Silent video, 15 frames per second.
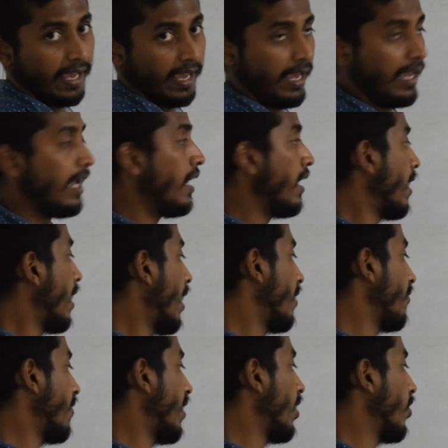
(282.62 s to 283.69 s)
a
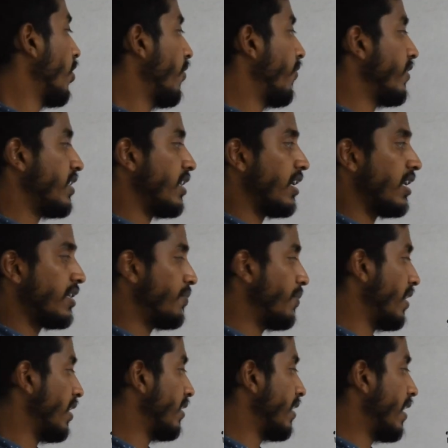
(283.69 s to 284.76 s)
and y coefficient is
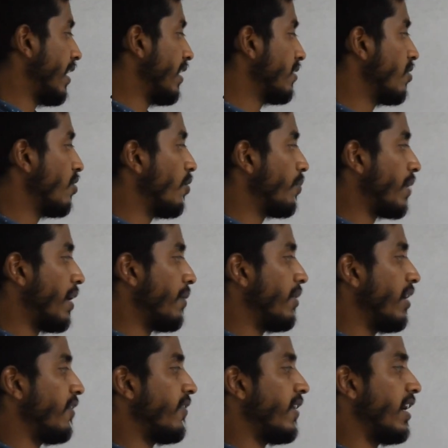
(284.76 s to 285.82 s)
b. That is, slope can be
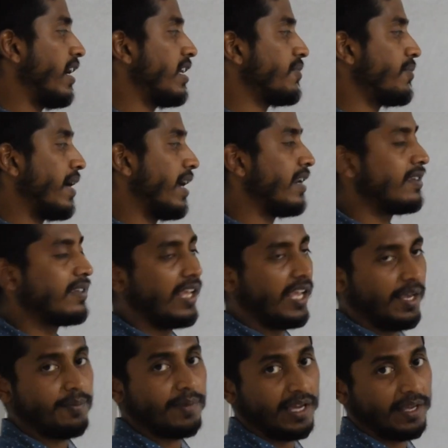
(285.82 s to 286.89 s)
defined as minus
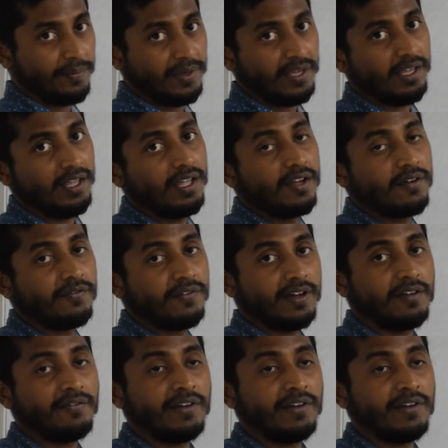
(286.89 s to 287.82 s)
a by b. For